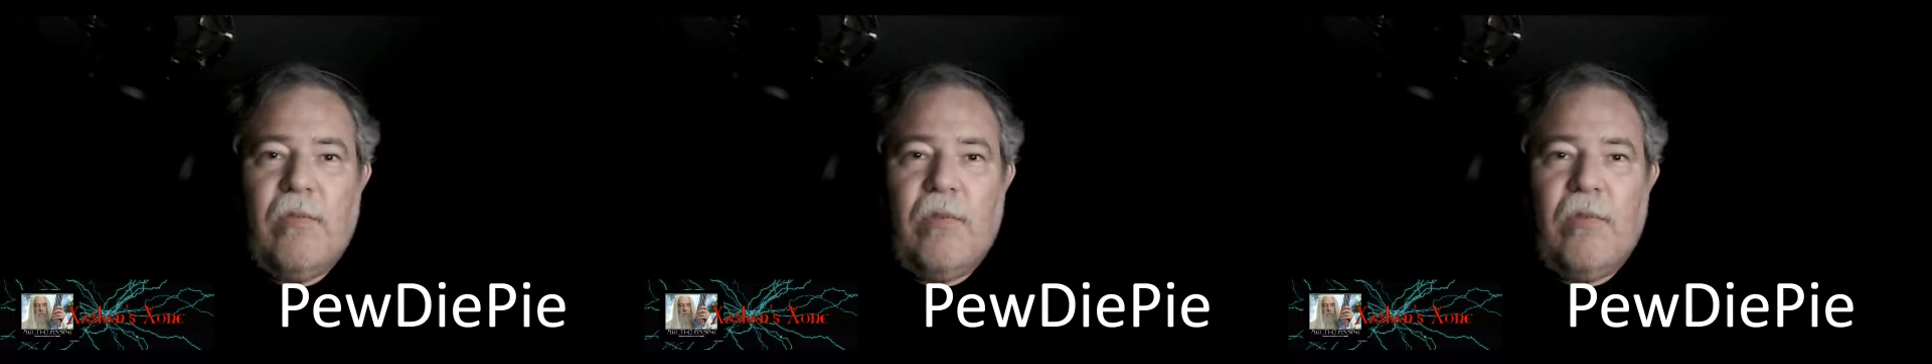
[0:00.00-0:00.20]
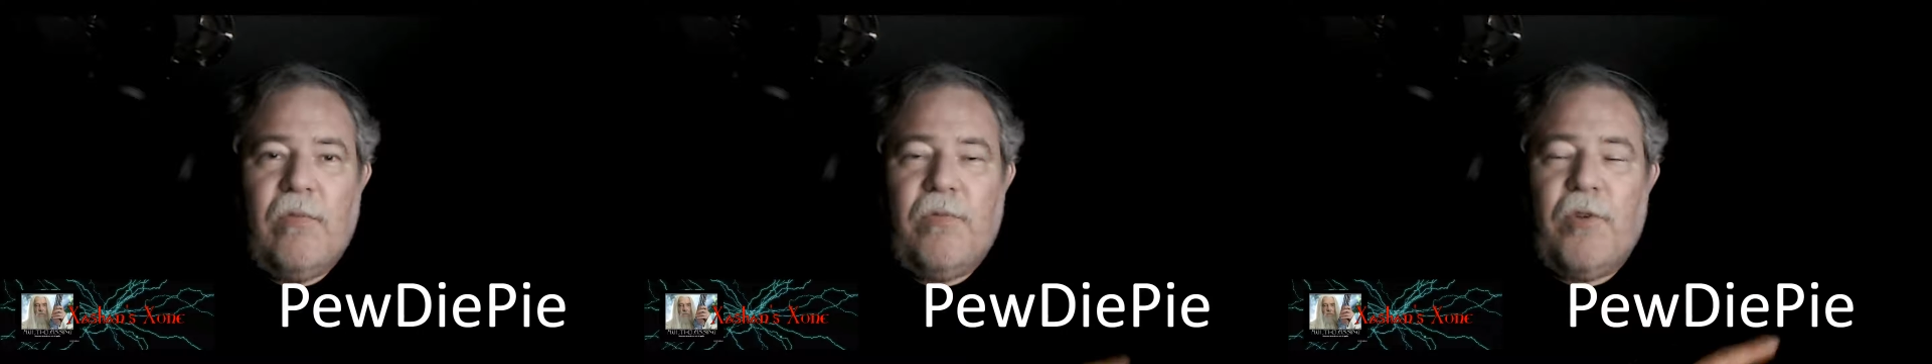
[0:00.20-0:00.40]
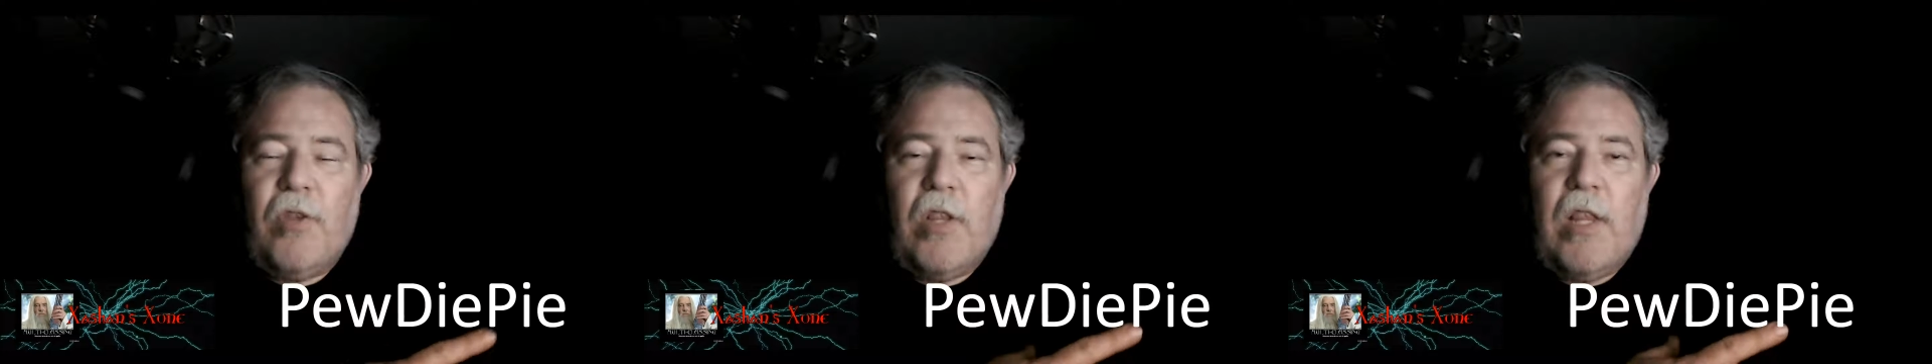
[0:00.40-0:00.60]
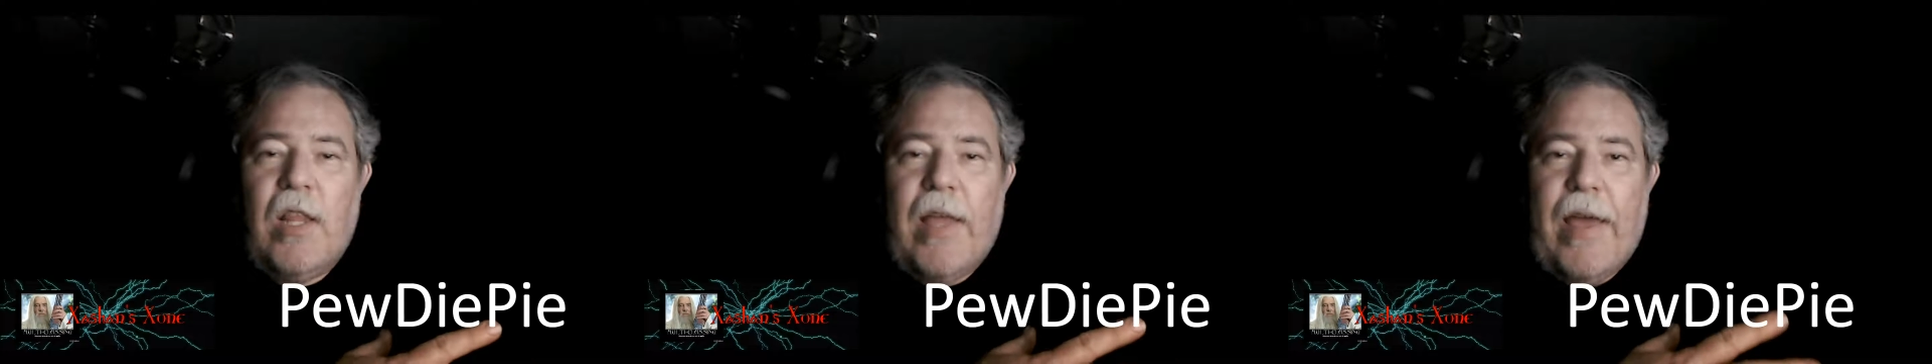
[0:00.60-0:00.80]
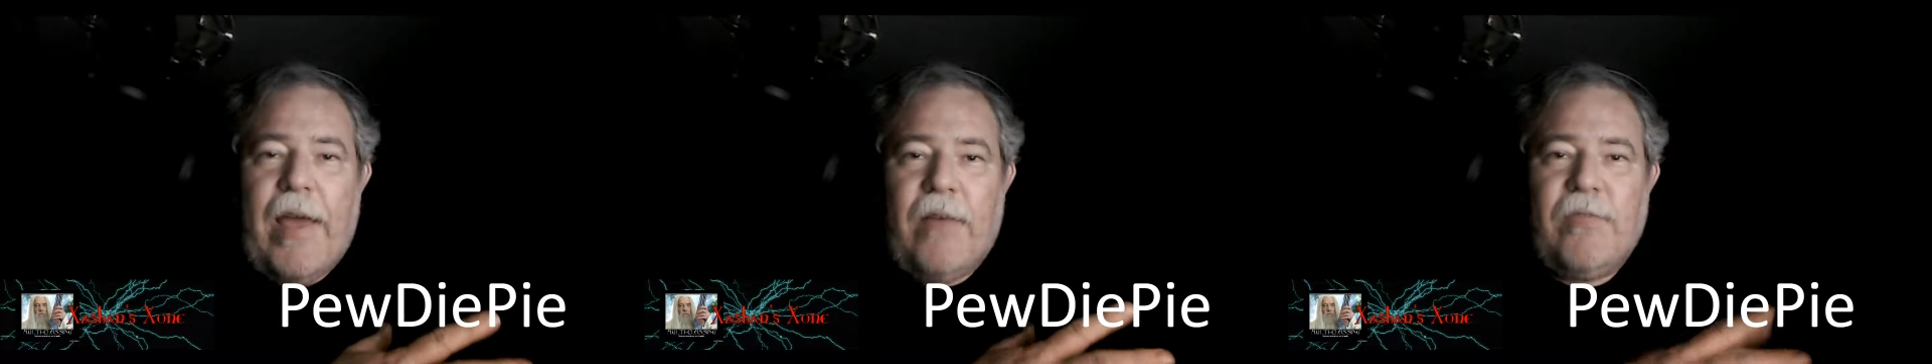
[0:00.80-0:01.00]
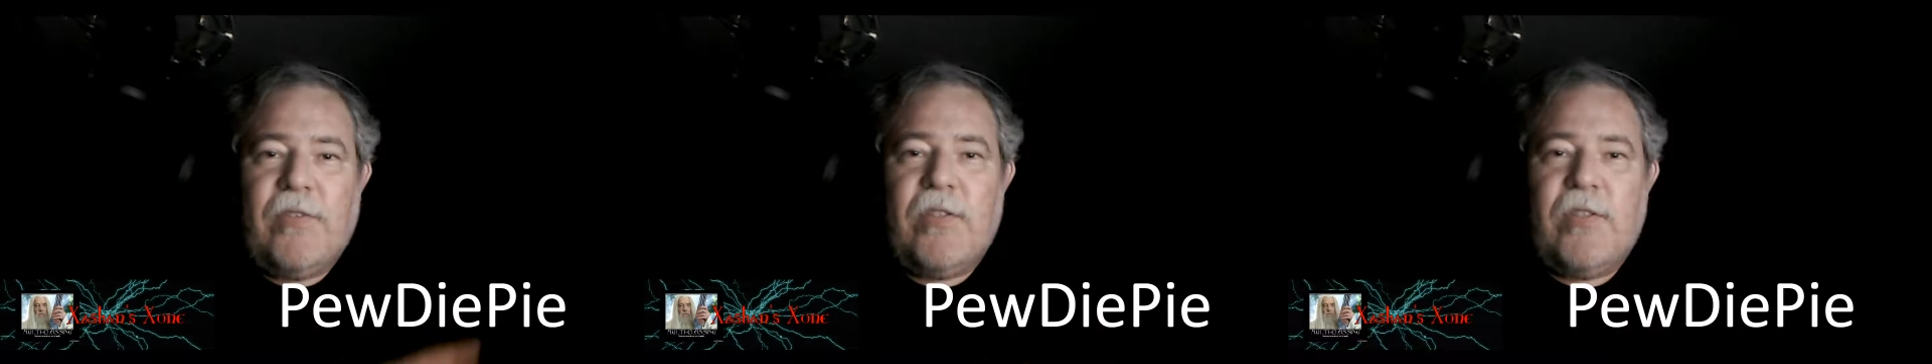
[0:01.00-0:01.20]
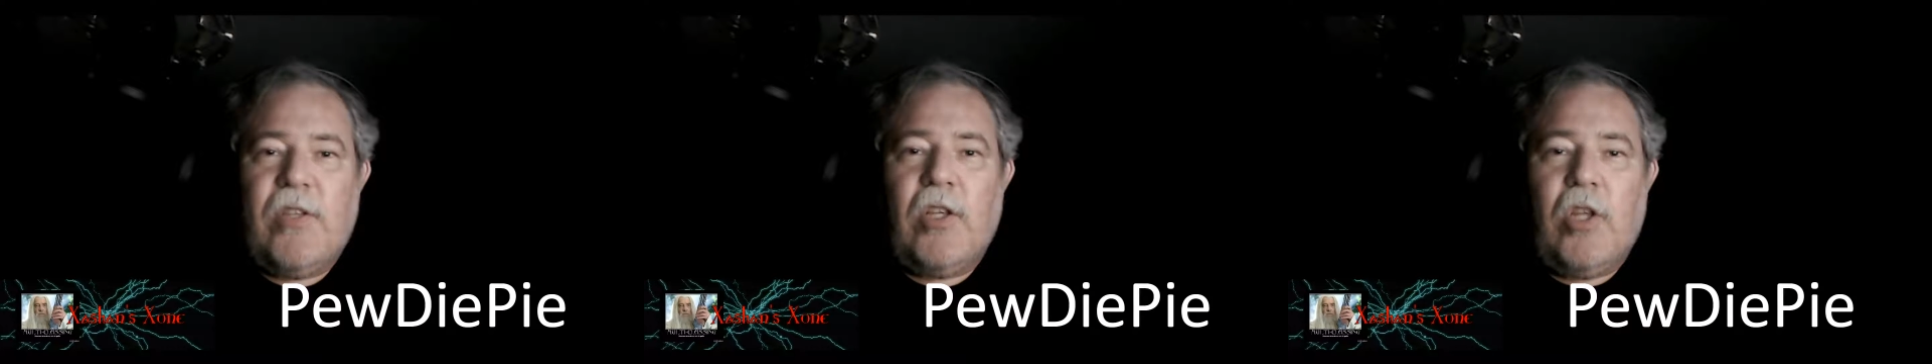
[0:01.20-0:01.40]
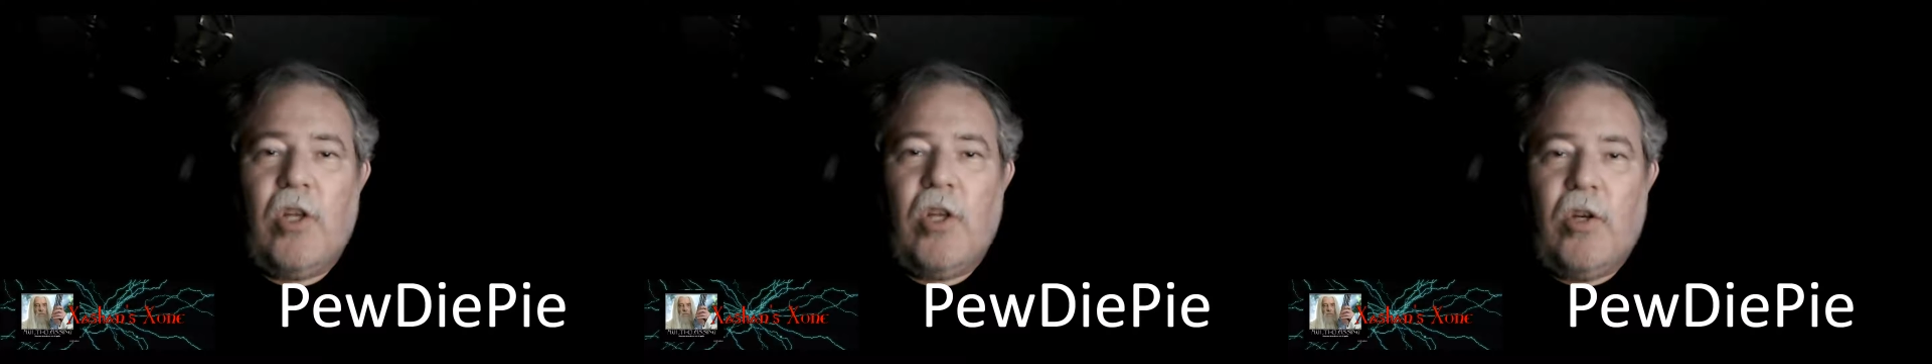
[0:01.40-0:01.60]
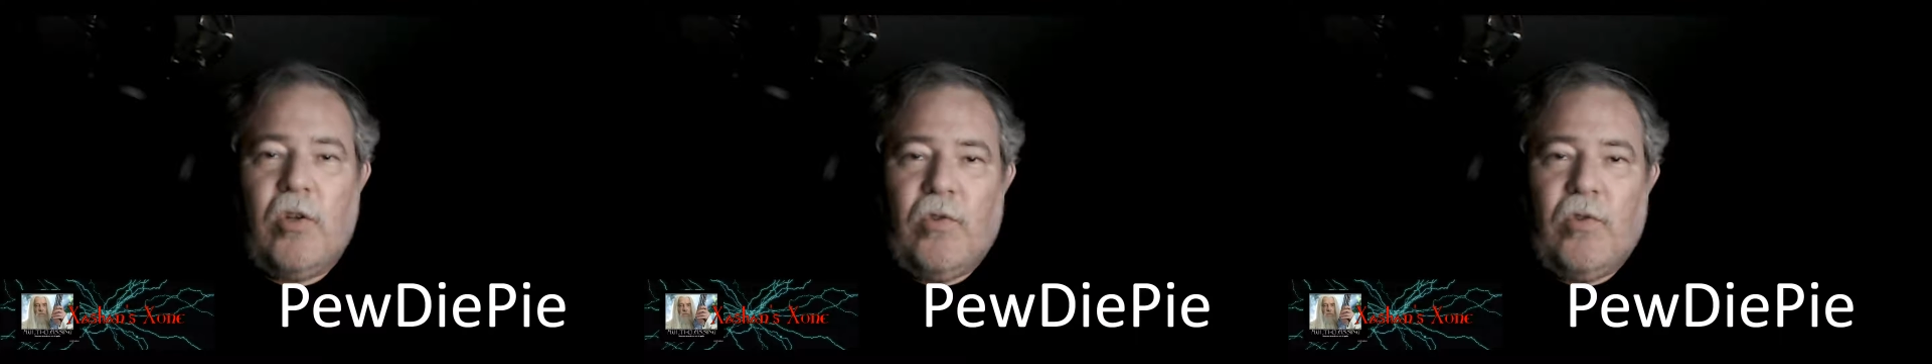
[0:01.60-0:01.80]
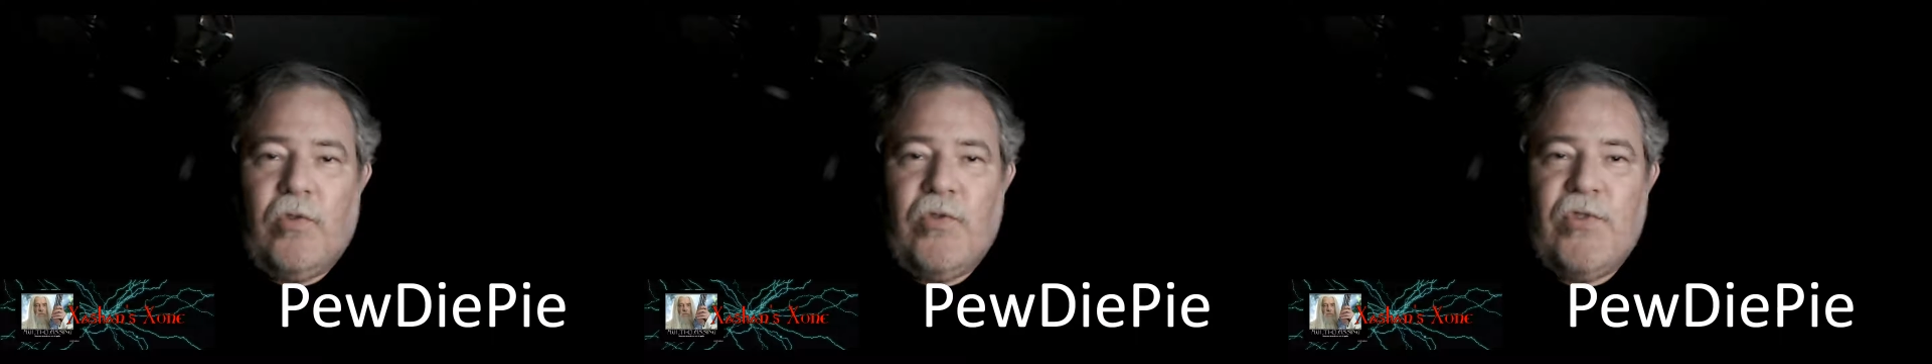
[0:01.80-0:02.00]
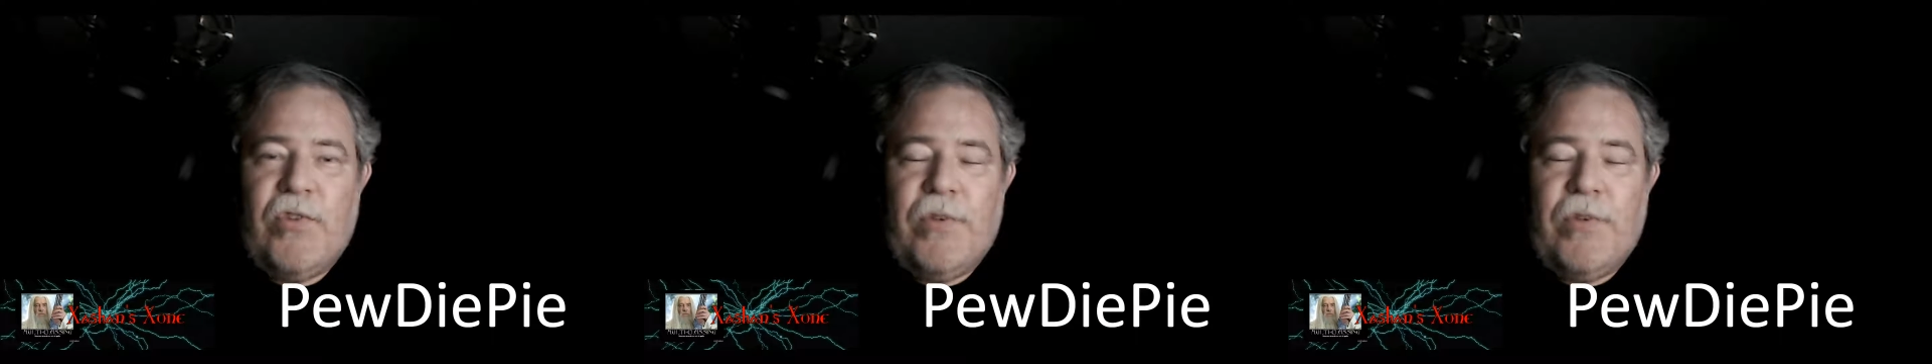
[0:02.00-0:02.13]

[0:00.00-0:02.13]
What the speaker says: for the laughs, the lulz.